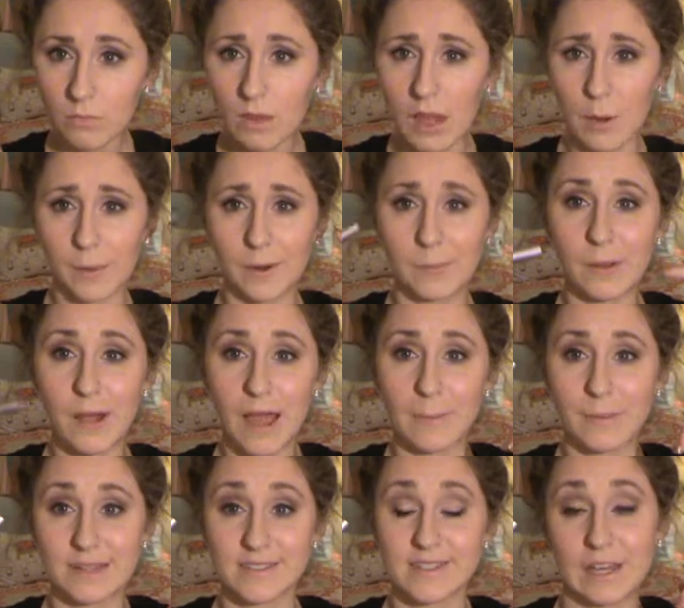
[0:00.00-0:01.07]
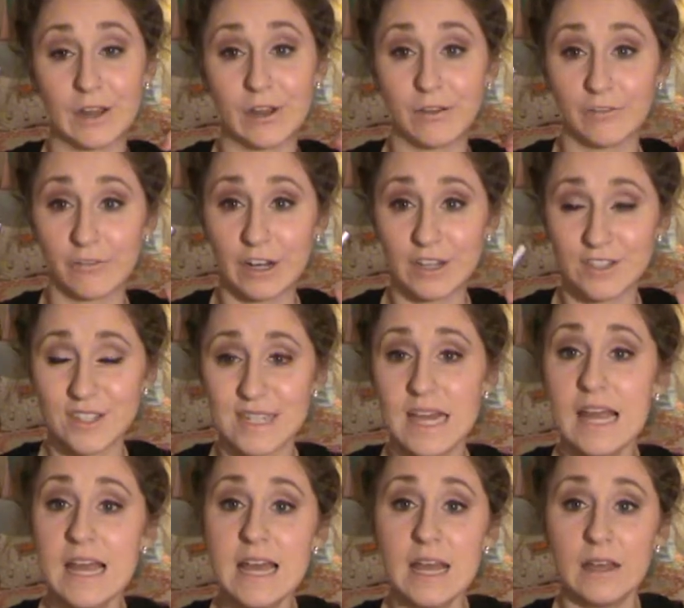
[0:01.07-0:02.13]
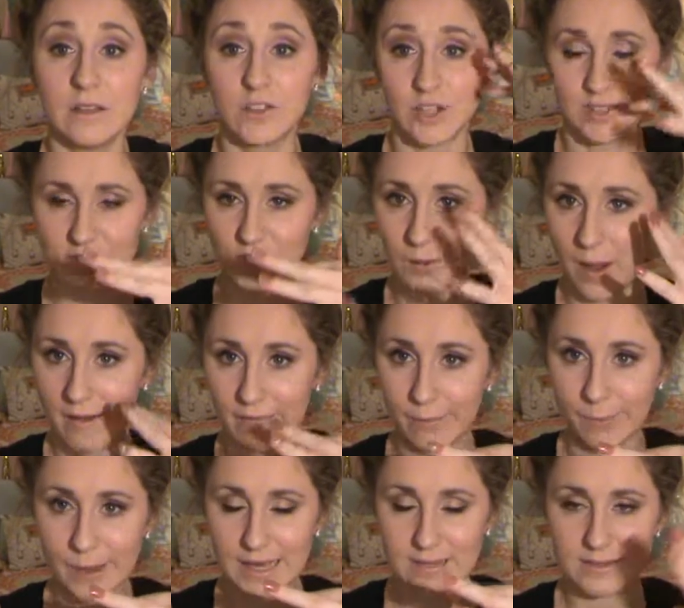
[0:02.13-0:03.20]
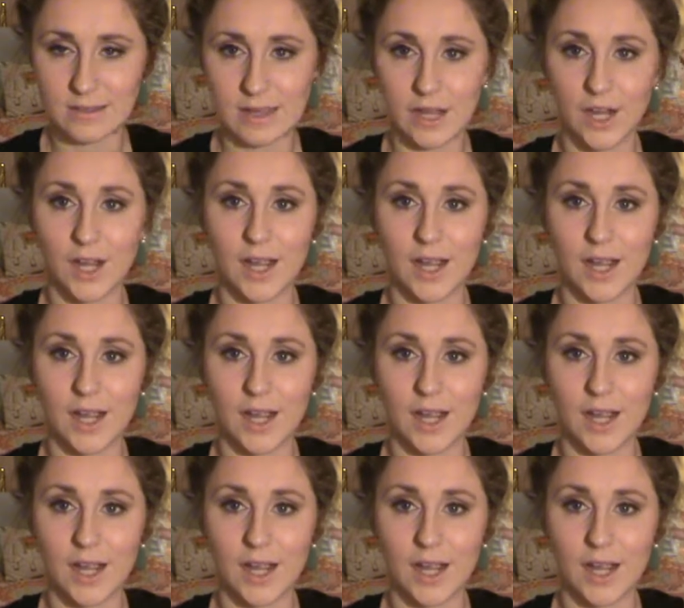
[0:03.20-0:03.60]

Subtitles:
I would apply mascara first, just so you have a base layer,